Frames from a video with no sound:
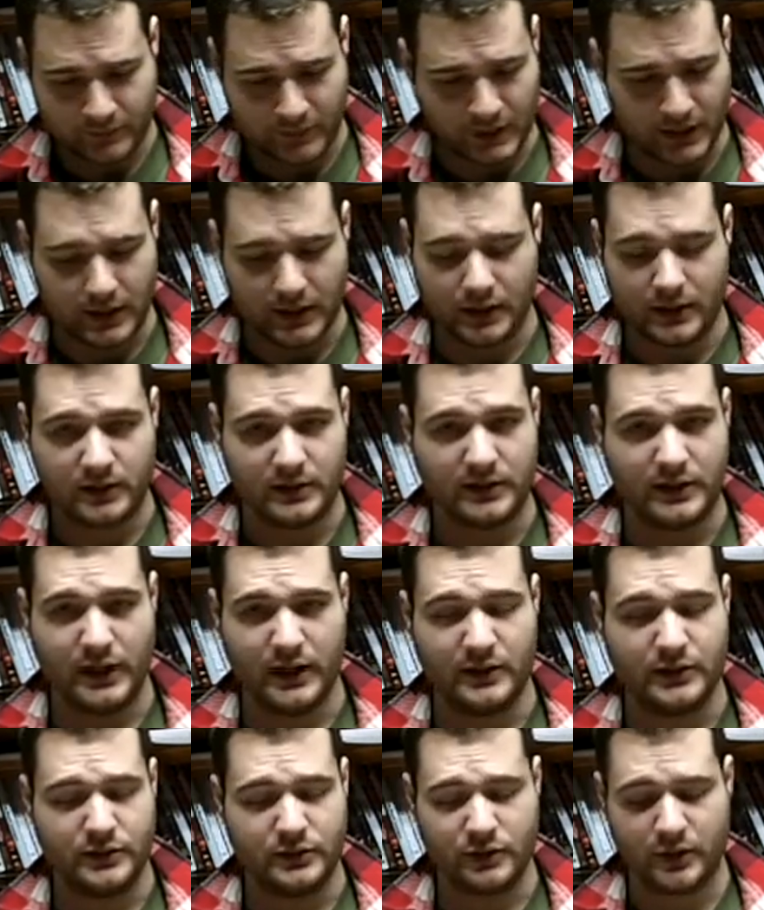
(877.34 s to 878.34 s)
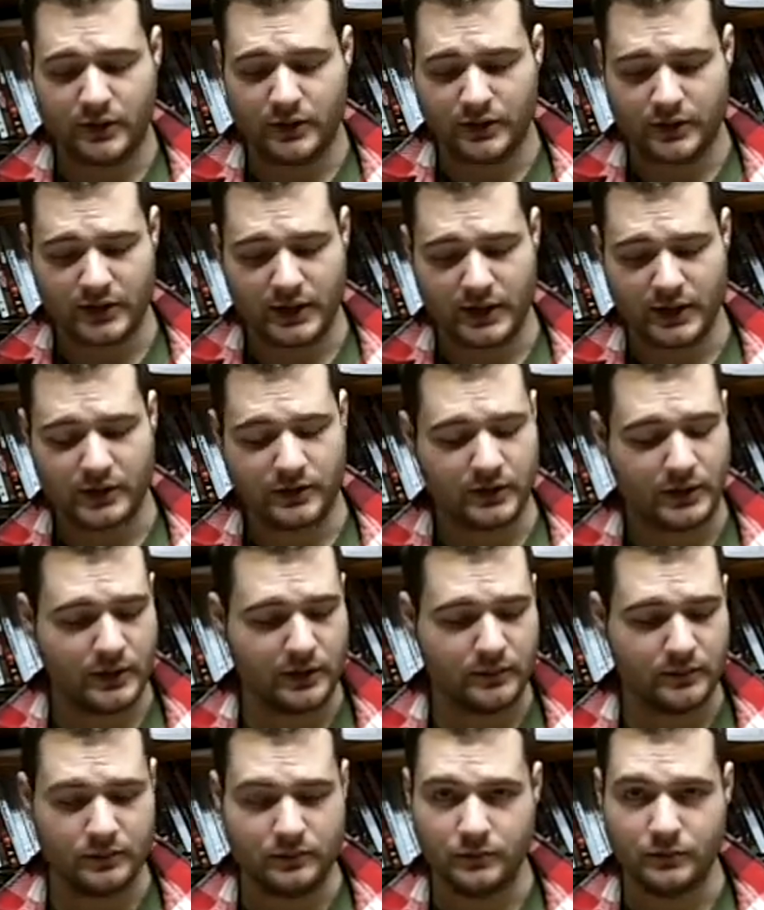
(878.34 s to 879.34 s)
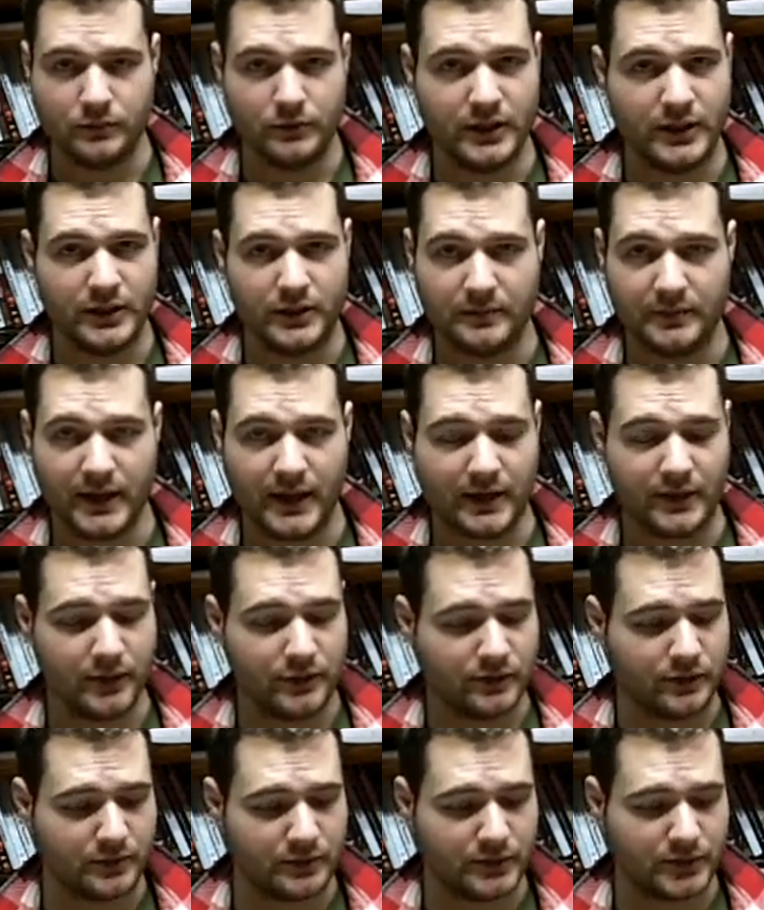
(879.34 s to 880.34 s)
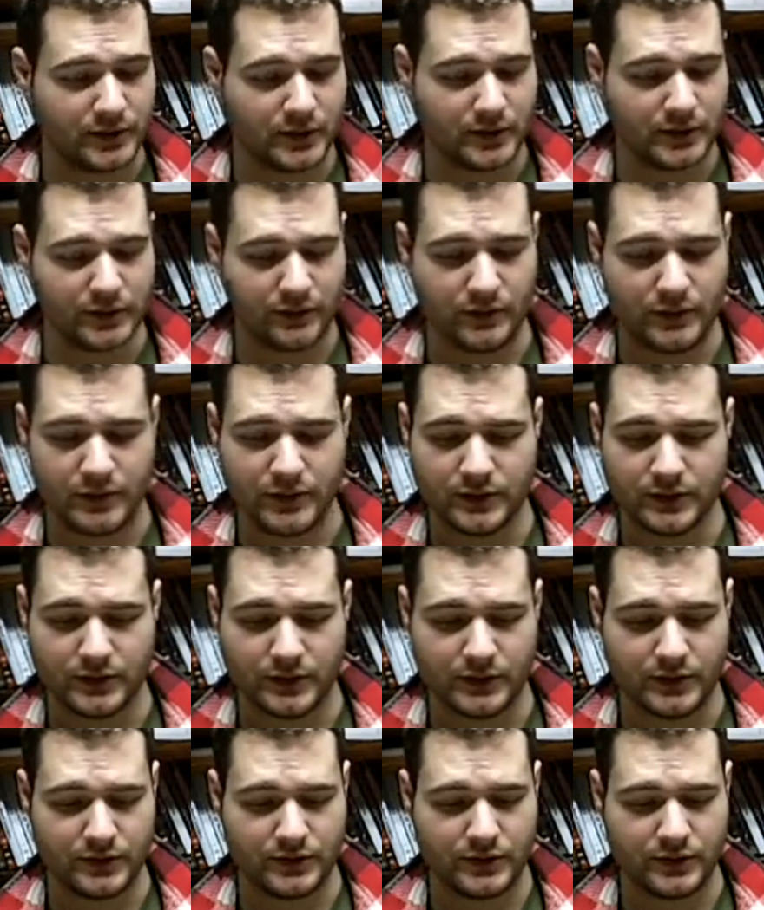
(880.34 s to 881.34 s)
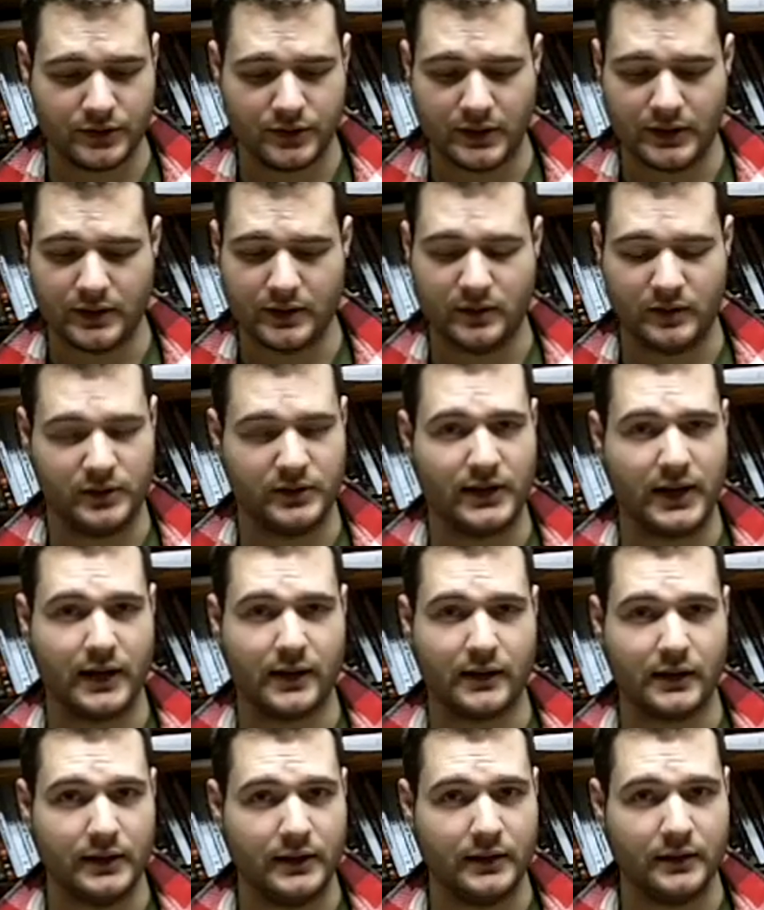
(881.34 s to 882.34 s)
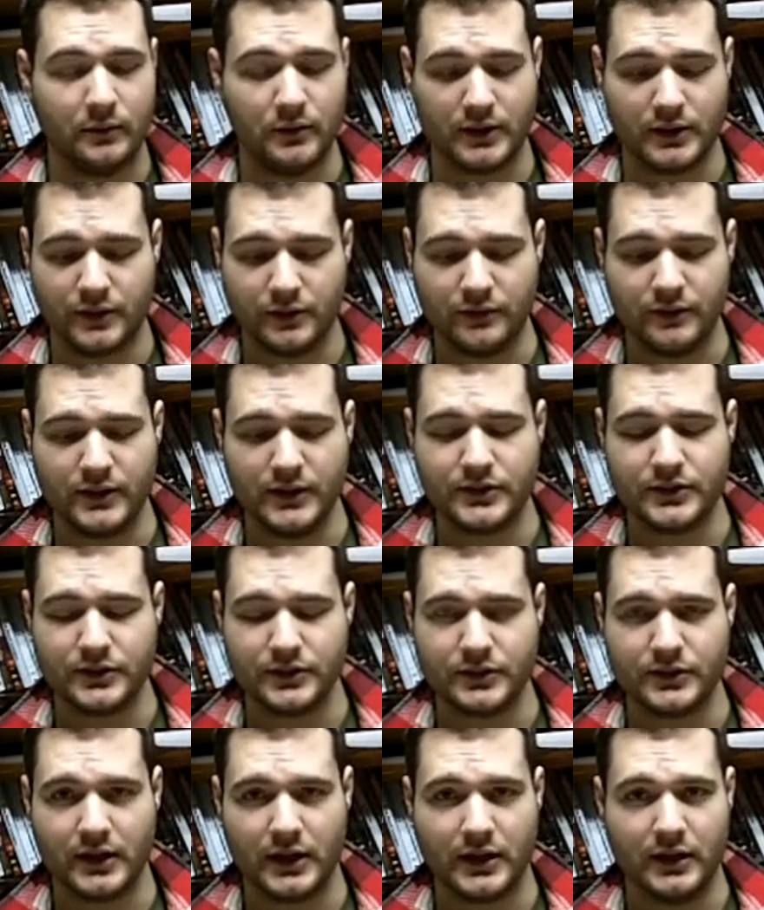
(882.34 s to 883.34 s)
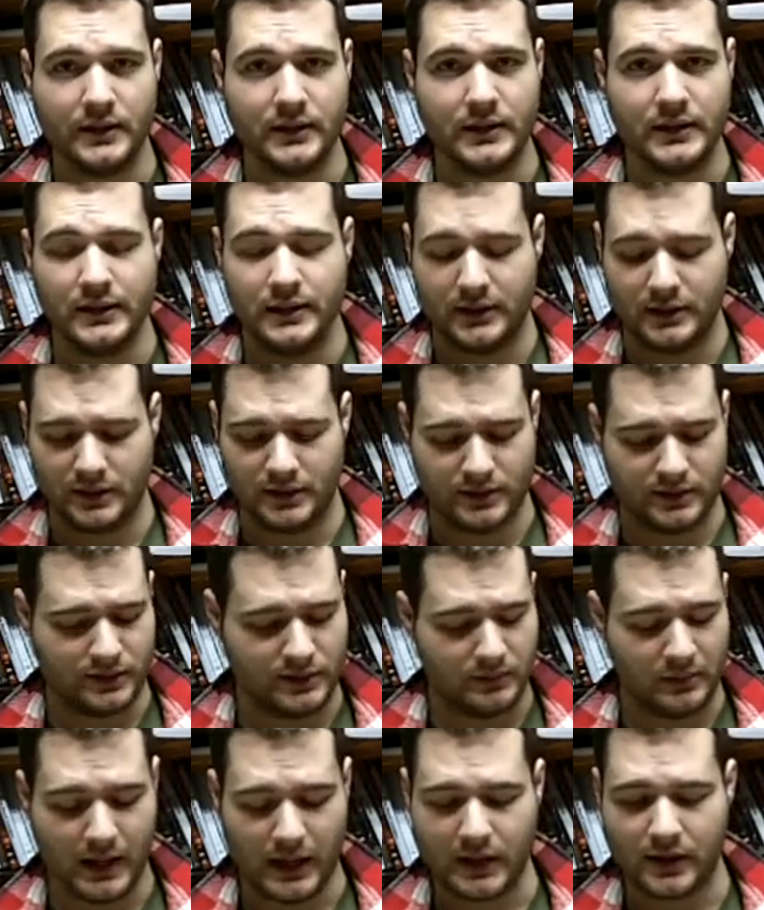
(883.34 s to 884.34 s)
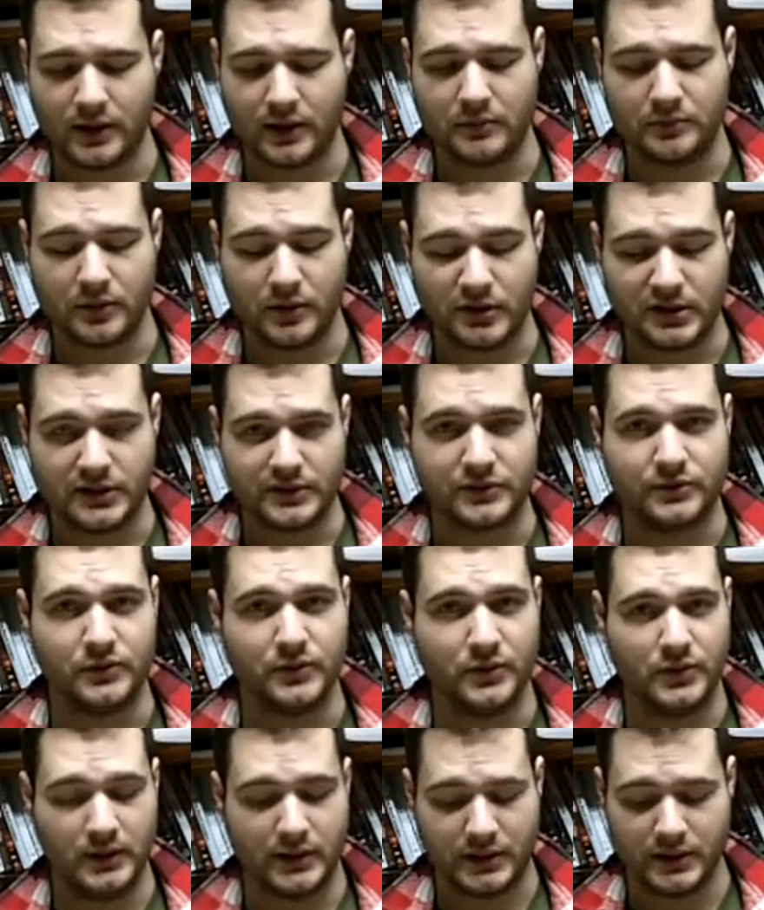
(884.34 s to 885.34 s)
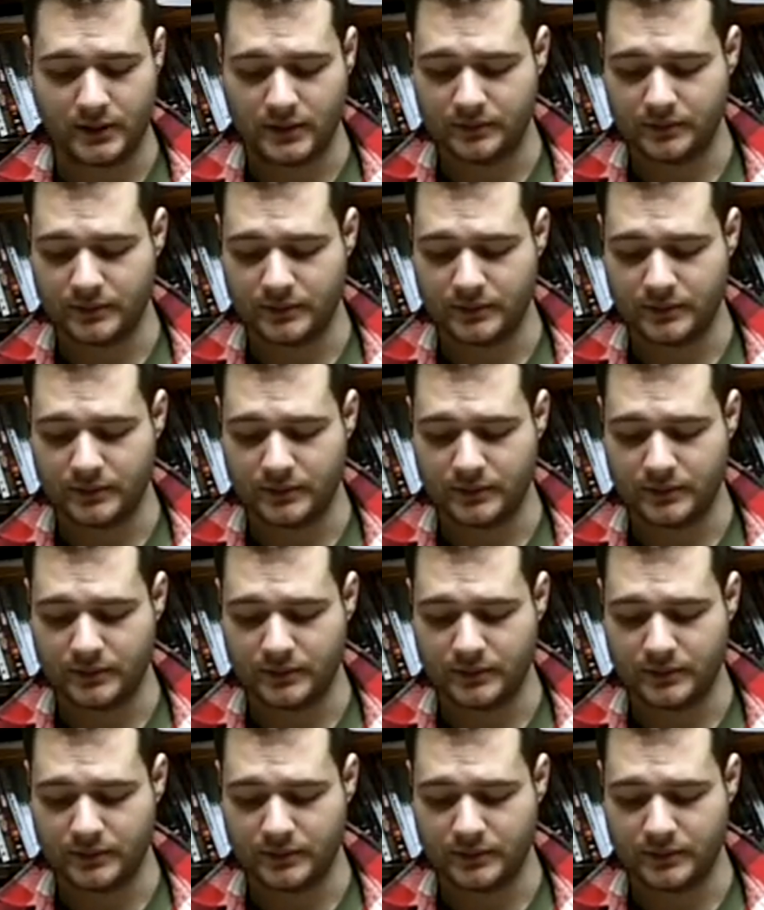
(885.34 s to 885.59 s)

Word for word: And yeah, enjoy the settings. I read the manual from start to finish to see exactly what the features are, because the Blackheart board has really